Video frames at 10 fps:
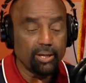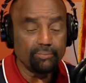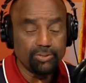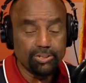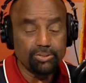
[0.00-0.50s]

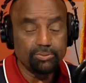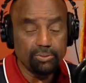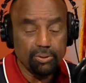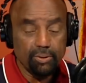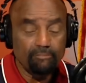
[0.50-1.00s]
of these
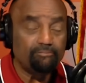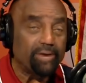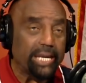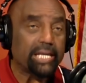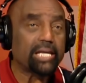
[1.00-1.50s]

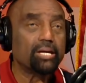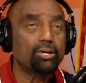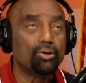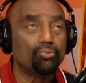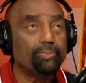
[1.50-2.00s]
fake
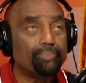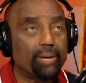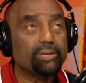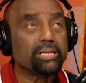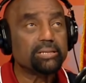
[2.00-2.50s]

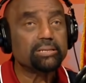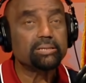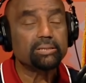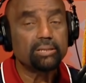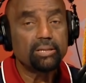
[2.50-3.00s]

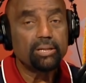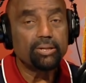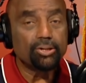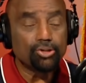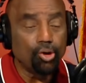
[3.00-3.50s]
Republicans.
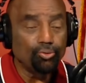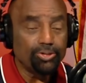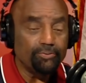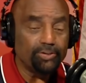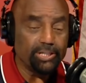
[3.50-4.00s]
They are no
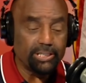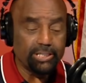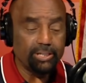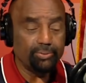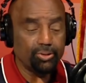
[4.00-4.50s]
different than
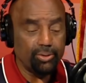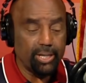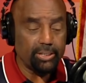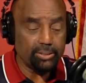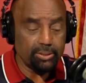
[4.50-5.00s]
the
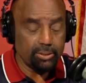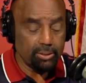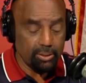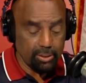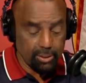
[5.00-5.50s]
Democrats.
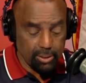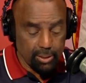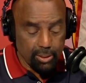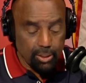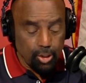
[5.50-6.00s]

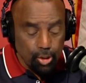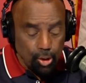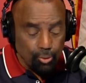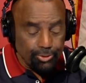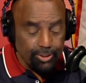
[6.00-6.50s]

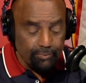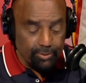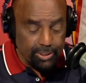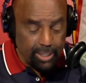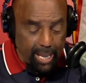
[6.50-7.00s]
No
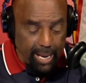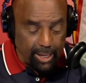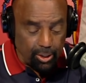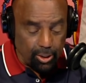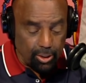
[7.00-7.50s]
different
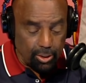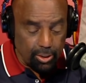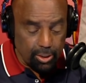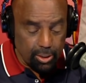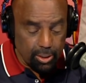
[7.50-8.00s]
at
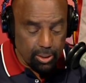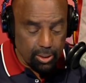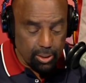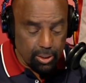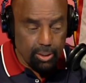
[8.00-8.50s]
all.
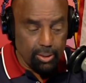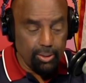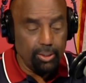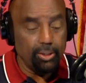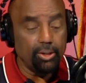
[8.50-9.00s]

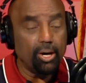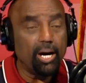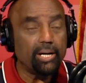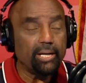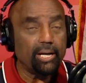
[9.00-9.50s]

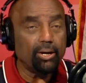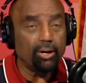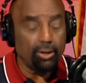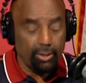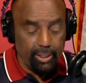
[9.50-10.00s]
None at
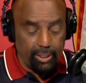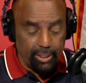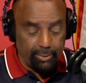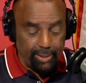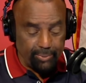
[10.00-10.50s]
all.
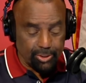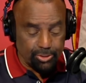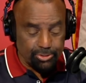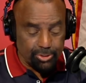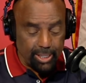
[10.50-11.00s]
And the Bible
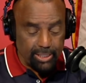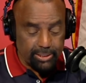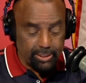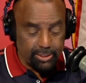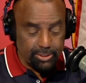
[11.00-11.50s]
goes to
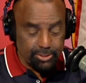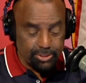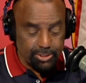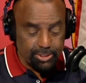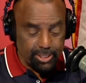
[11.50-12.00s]
guy is
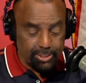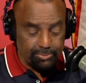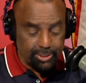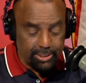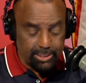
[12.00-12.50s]
just texted
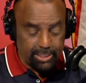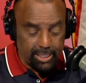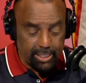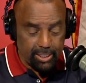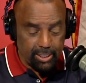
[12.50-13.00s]
me. He
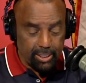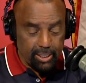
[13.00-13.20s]
said,